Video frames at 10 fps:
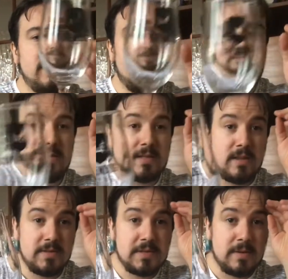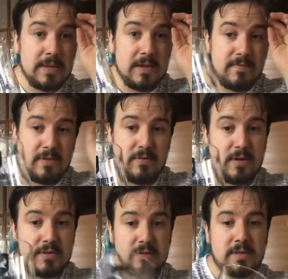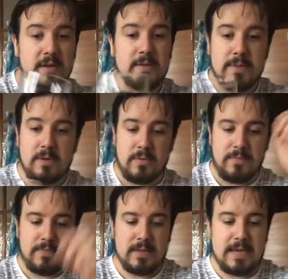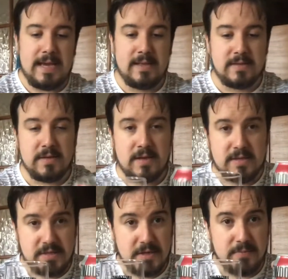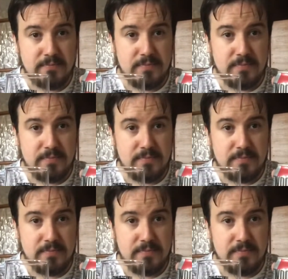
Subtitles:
And this glass is going to be good for 330ml cans, I assume.